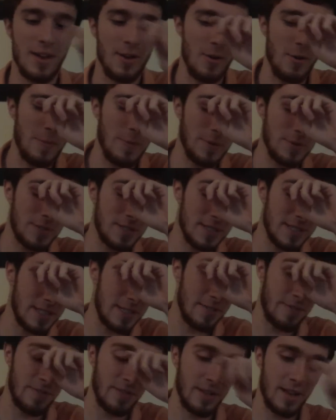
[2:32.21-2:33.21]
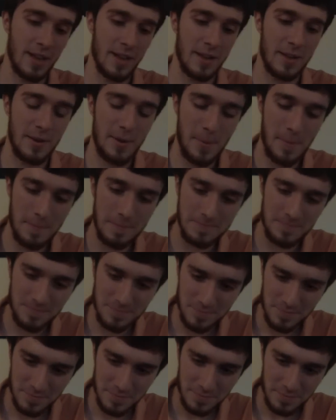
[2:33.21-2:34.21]
almost as if like
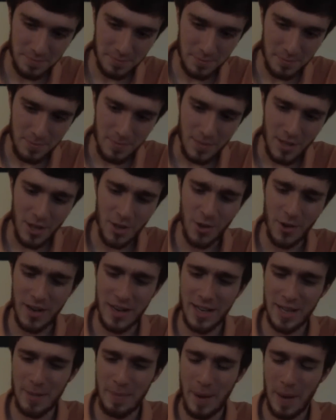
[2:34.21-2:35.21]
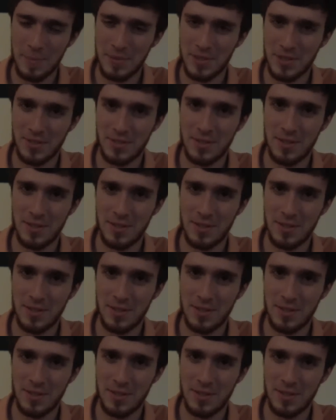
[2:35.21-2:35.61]
you're eating the